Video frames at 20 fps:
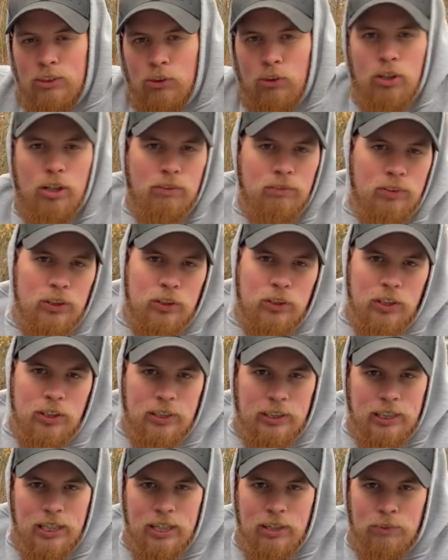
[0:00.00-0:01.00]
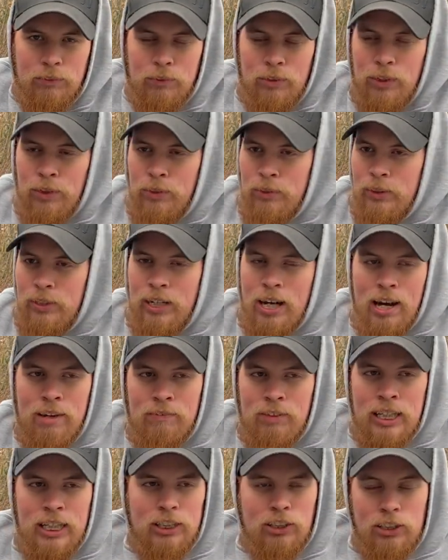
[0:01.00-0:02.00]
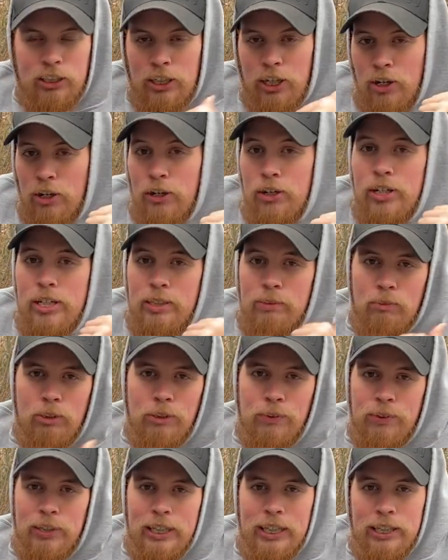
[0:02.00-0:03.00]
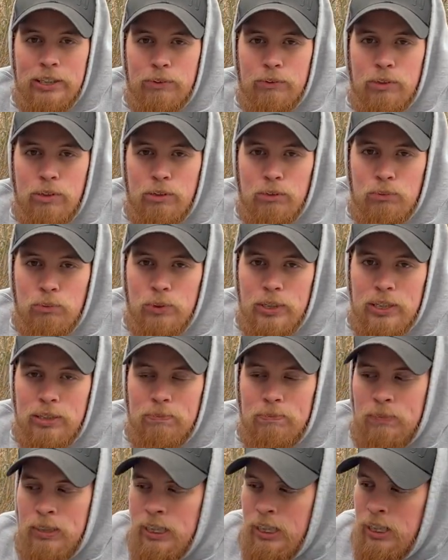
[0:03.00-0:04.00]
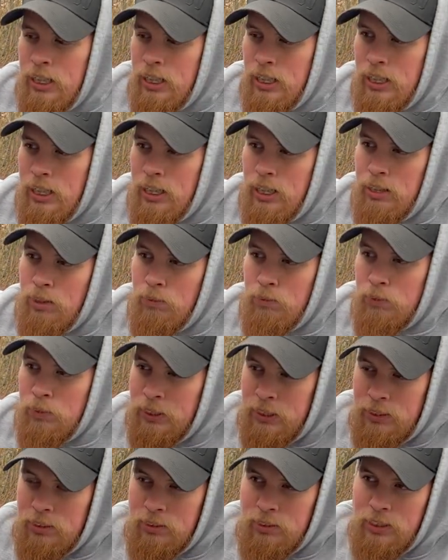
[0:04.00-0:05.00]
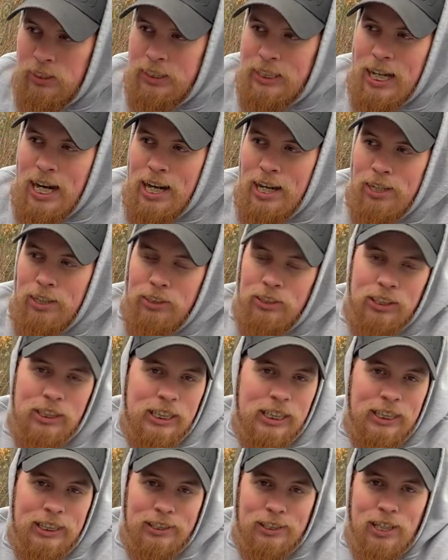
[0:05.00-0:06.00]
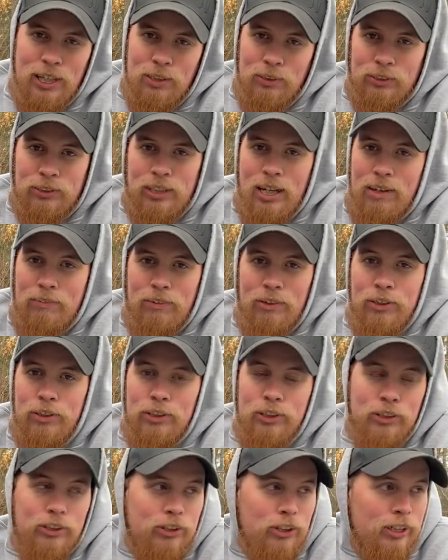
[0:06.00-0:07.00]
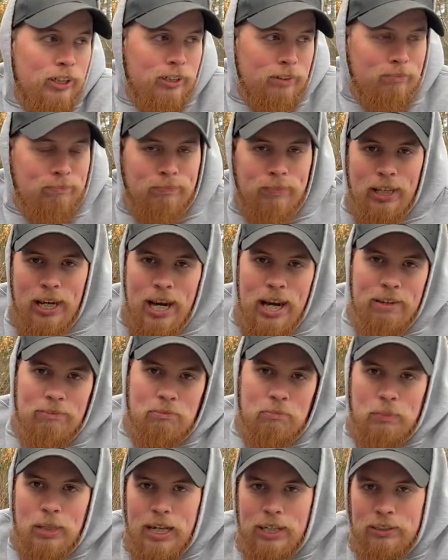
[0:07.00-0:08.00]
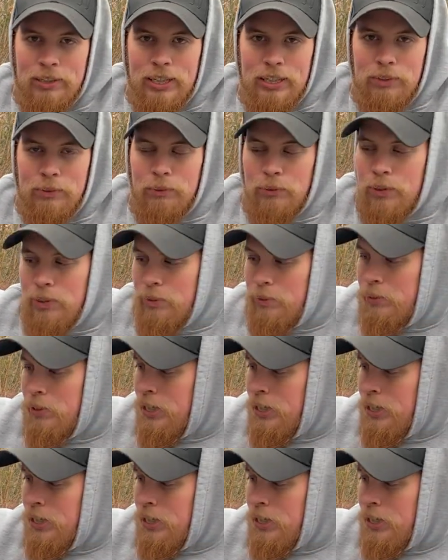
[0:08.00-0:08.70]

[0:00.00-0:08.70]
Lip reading: drove the truck down the road, and I've actually heard him going down the road with them. With the tires and the exhaust, I've heard the truck a half a mile down the road.